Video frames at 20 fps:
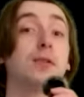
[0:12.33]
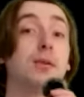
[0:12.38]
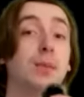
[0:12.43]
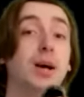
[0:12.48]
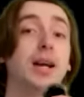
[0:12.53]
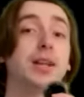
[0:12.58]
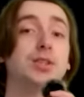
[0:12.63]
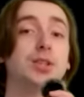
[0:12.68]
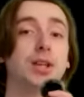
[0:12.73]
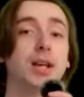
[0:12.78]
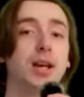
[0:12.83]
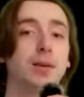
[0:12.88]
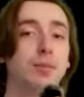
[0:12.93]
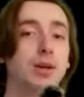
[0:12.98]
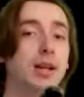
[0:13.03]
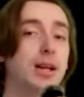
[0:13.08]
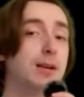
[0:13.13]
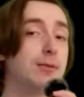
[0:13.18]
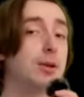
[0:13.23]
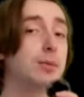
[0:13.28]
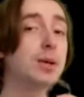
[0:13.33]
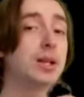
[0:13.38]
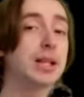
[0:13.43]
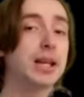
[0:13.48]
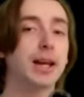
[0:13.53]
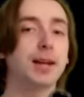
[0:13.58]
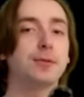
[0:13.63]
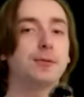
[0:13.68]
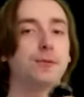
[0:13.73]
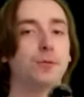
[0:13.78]
my jam, everybody
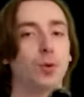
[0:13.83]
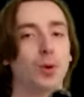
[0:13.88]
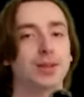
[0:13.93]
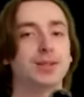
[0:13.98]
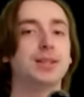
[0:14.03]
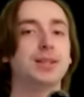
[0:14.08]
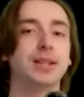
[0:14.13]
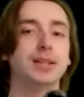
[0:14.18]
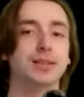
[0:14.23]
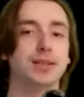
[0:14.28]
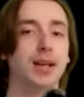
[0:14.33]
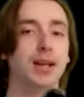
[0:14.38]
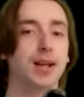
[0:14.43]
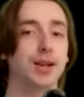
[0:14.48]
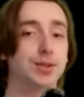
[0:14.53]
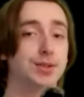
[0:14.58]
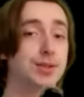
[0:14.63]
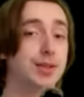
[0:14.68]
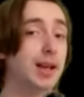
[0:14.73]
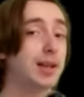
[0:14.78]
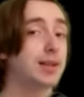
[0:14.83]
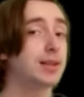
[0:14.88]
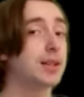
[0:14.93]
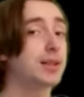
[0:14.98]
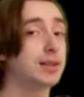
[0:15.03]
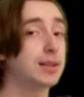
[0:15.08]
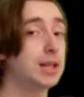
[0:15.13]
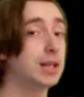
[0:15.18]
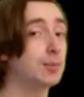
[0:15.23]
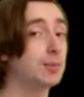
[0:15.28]
had 14 days, and the
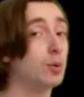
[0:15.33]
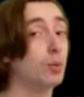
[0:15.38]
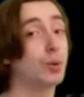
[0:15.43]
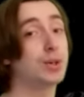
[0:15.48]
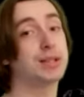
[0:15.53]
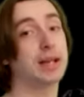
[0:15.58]
theme was